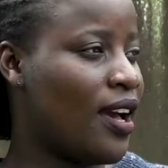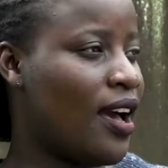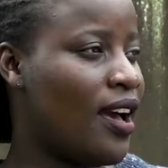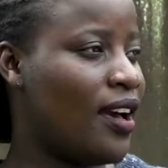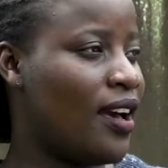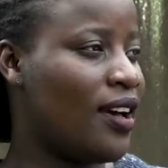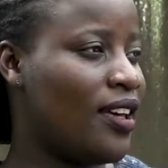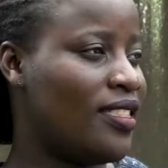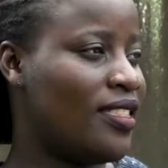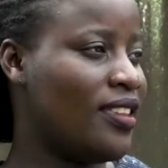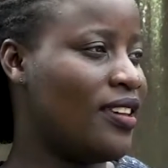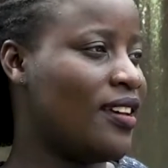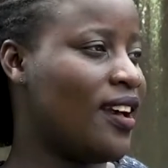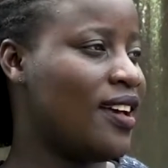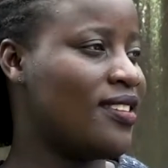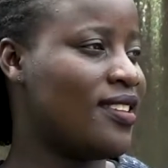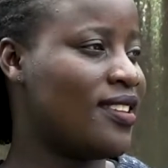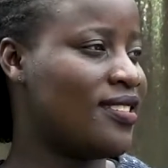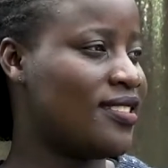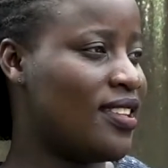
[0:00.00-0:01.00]
I think
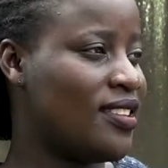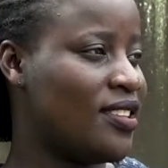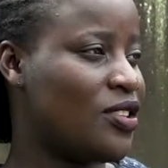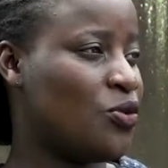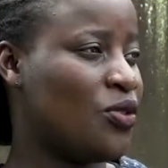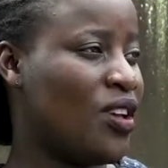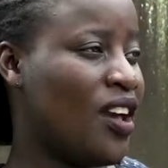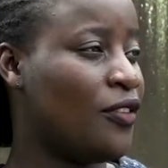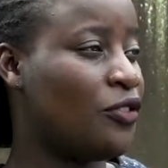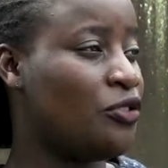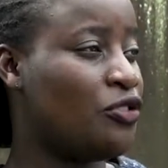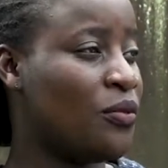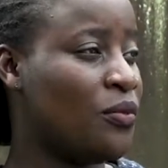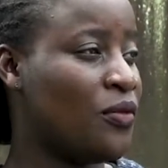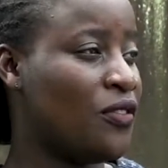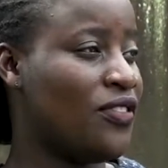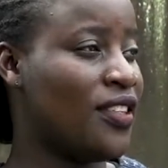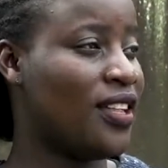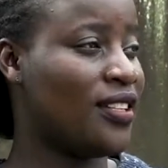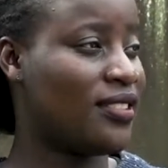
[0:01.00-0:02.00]
as ladies, we have to
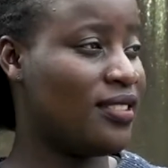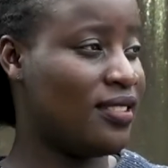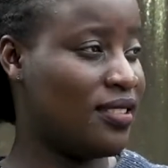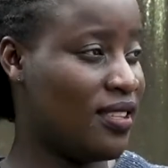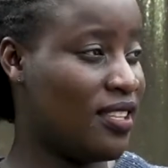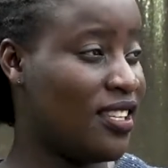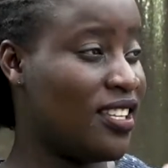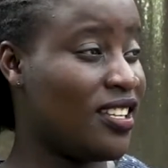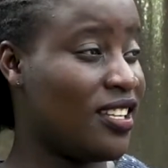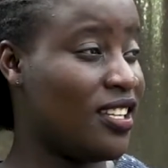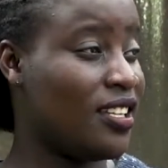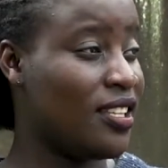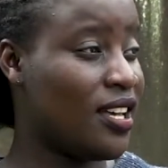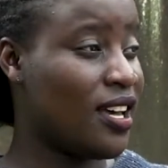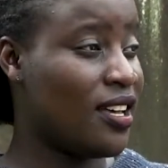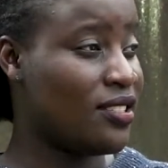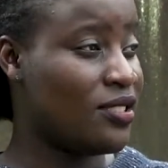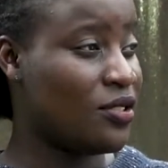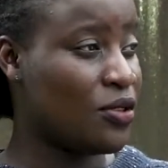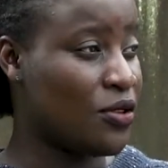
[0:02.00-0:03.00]
remove that thinking in
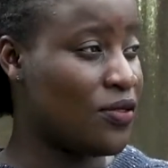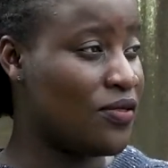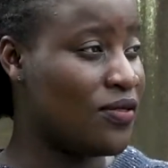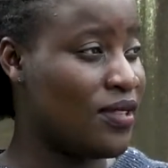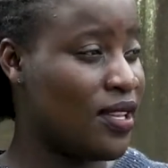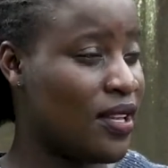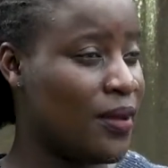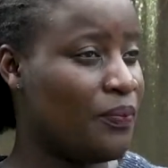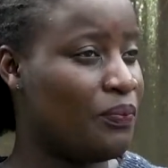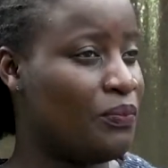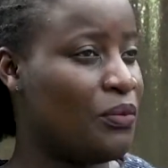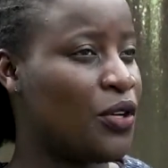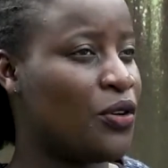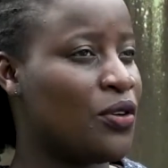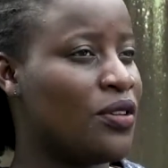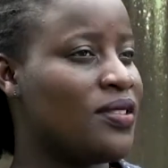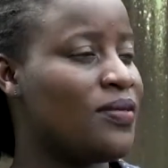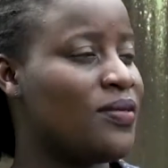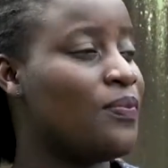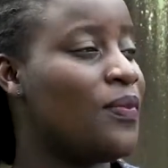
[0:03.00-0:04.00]
ourselves
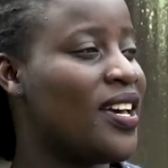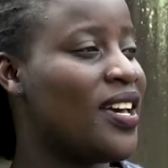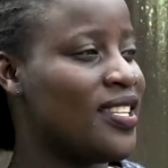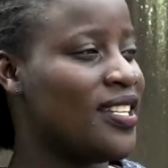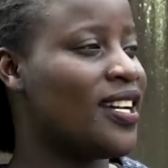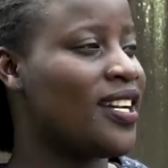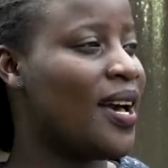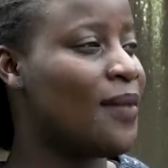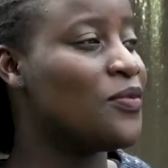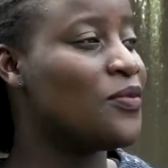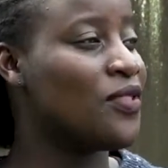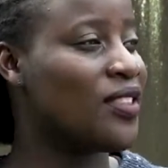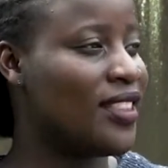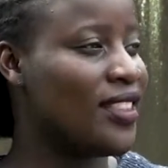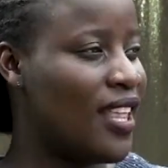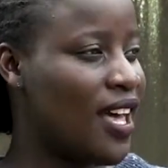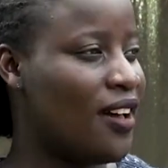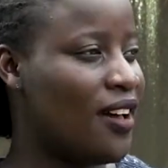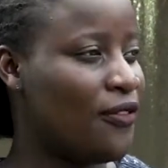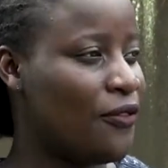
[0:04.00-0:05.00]
because money comes with
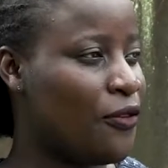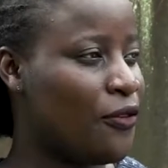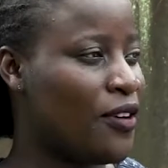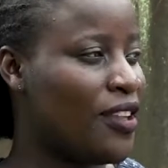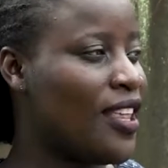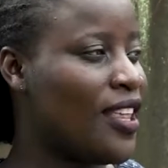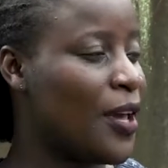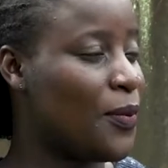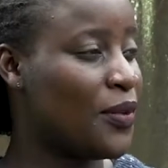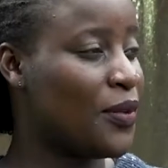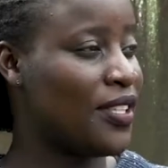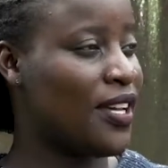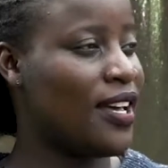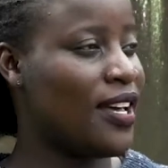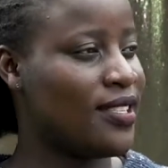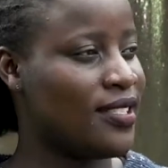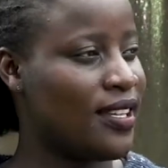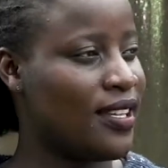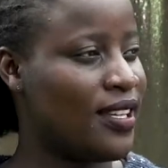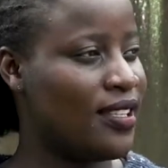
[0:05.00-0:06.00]
love. Like Peter has
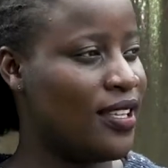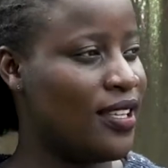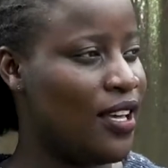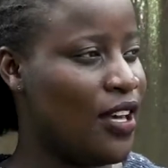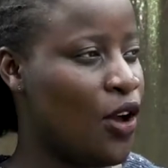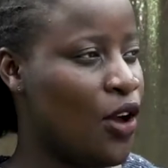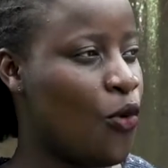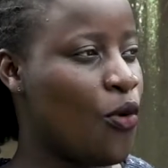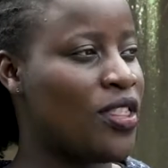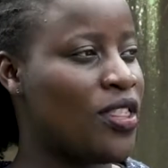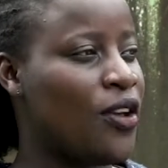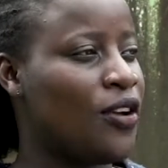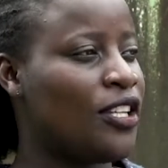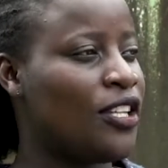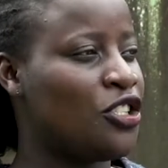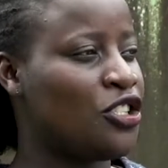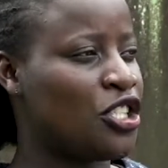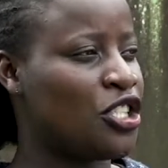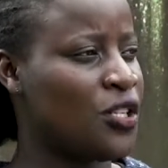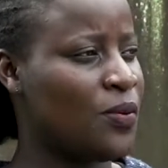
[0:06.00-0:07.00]
said, when the
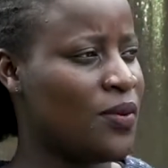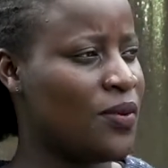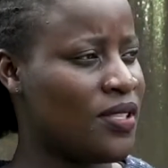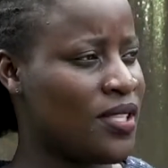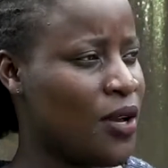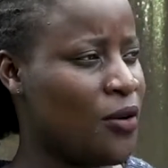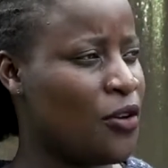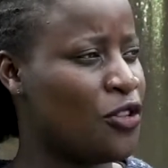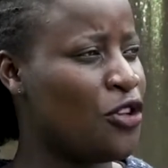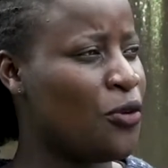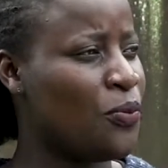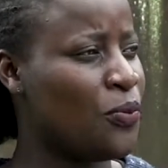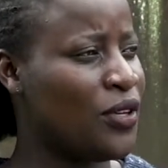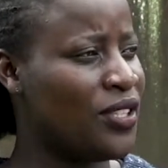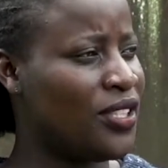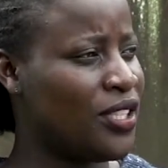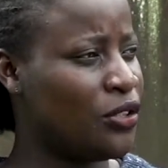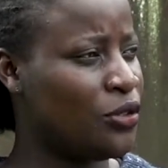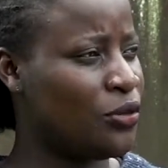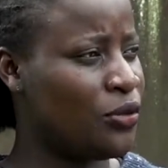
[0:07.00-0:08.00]
relationship is there, when you're
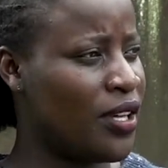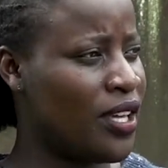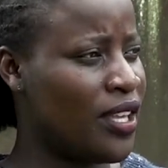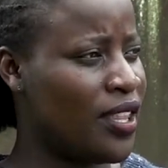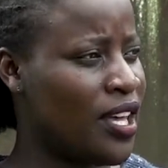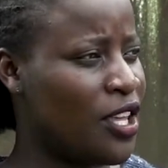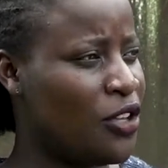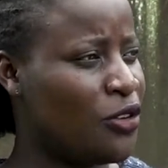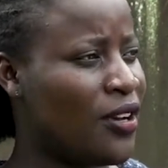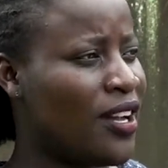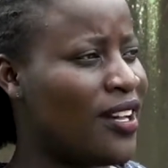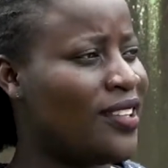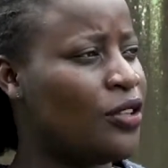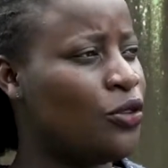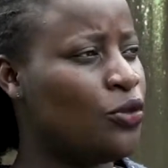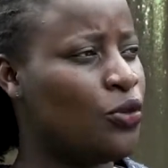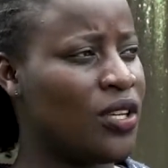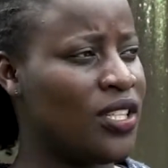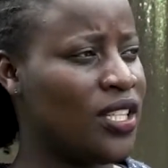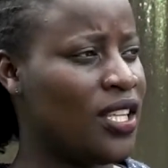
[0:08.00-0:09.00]
bonding together, you can
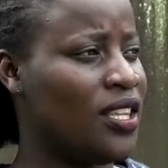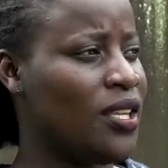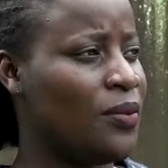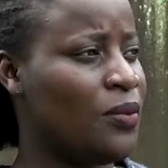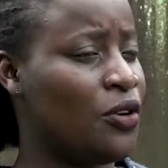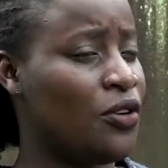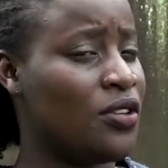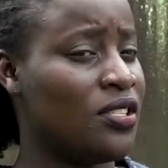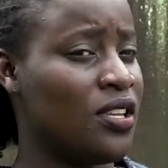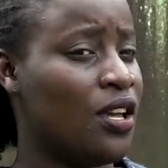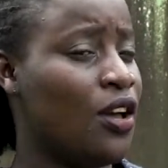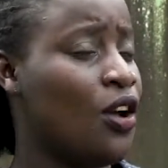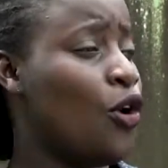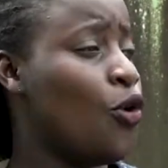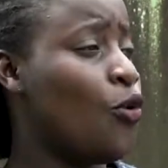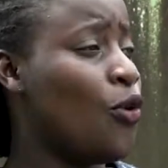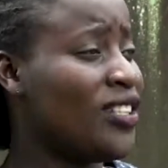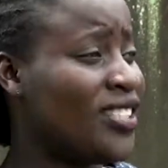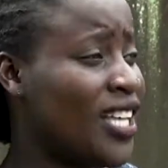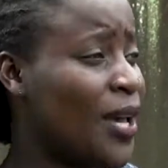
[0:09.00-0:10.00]
do anything because
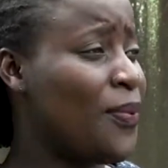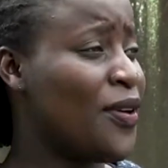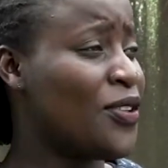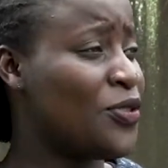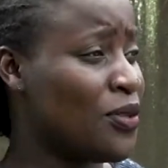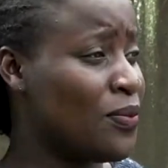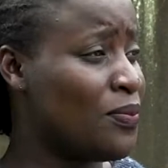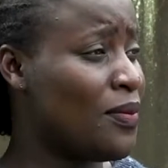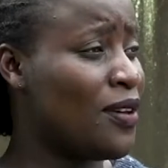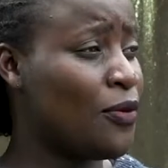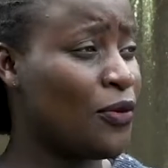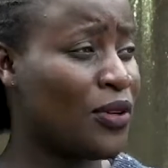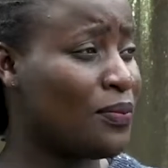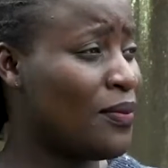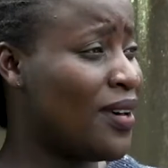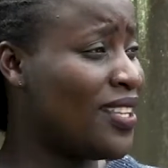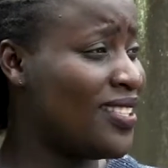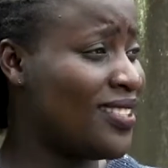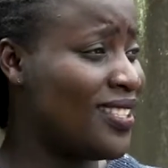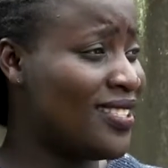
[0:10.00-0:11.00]
what happens when
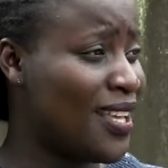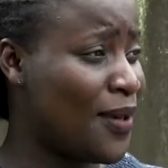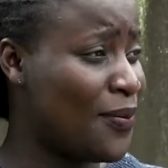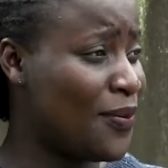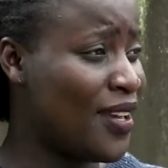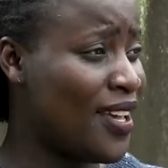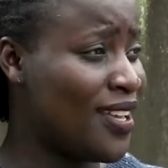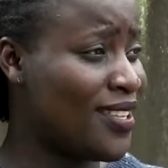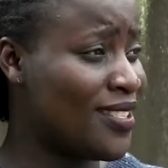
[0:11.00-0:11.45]
money disappears?